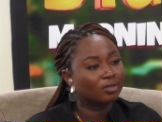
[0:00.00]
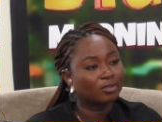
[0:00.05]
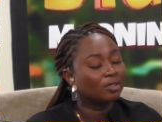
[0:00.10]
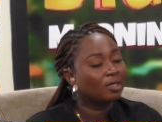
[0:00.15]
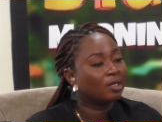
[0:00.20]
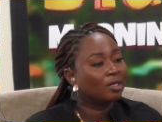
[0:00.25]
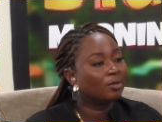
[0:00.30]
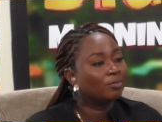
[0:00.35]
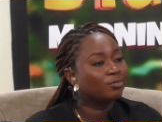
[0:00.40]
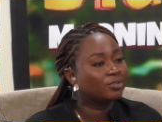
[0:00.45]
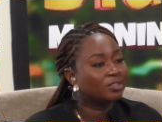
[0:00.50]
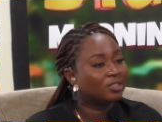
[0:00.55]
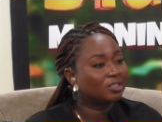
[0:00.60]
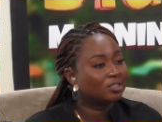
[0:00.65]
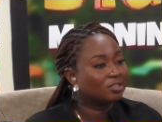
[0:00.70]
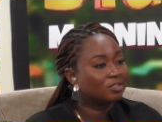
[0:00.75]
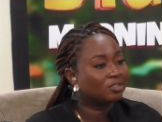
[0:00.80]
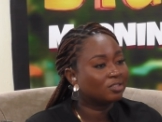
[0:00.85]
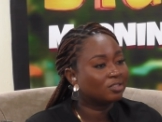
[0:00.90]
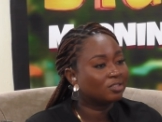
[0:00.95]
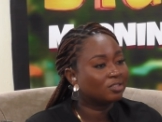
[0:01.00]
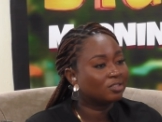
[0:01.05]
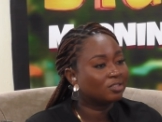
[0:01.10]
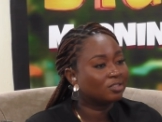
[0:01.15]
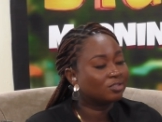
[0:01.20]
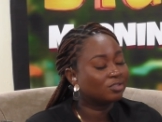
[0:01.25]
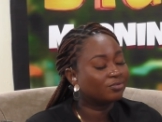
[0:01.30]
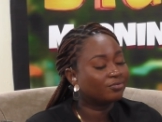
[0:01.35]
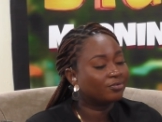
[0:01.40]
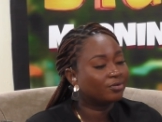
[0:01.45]
the Brittany
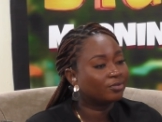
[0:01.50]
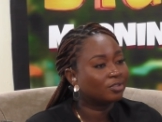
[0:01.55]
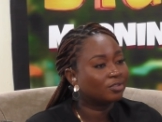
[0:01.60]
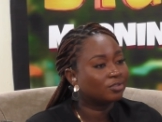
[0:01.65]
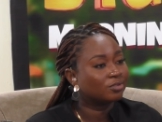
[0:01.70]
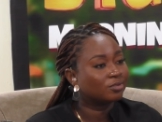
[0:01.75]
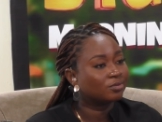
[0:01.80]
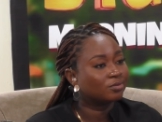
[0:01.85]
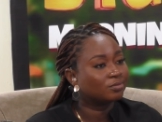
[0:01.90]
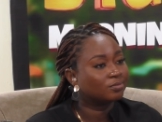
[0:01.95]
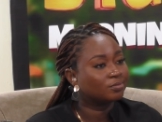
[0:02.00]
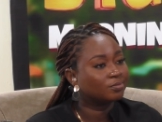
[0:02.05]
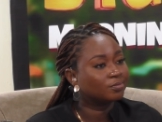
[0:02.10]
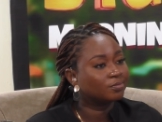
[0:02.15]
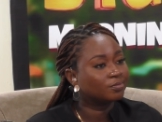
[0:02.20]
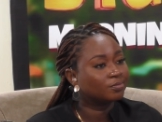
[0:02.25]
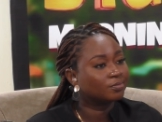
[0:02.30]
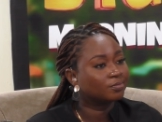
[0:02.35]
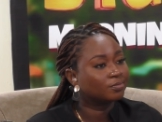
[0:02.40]
Tichy Foundation?